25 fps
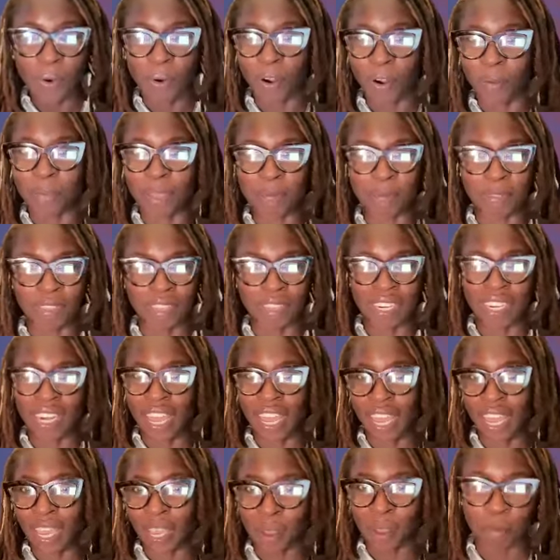or maybe the
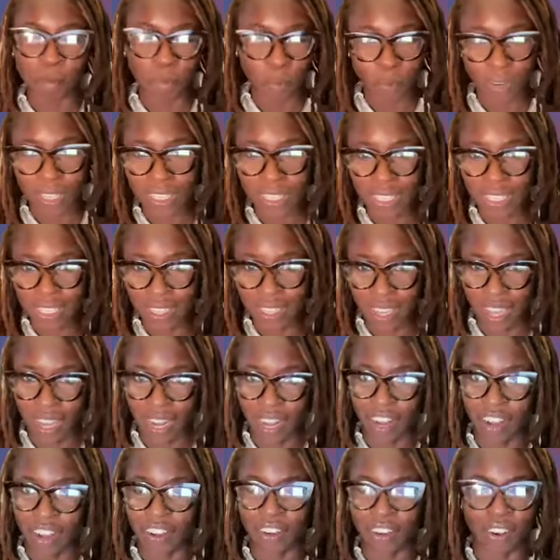name wasn't
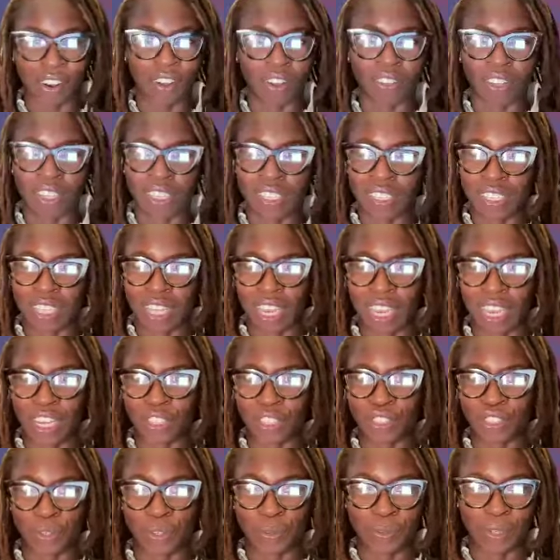there and all these
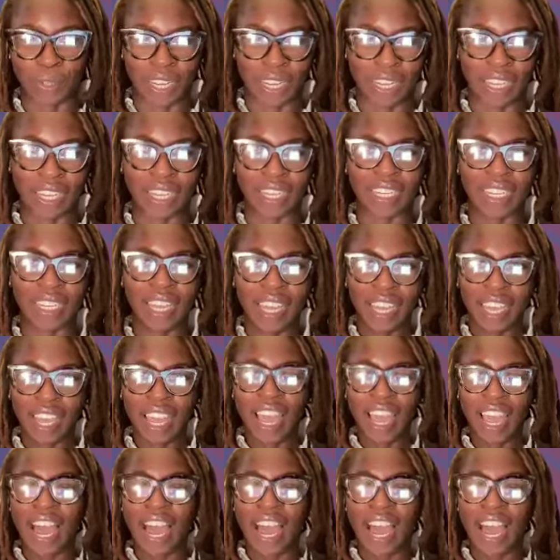things. So like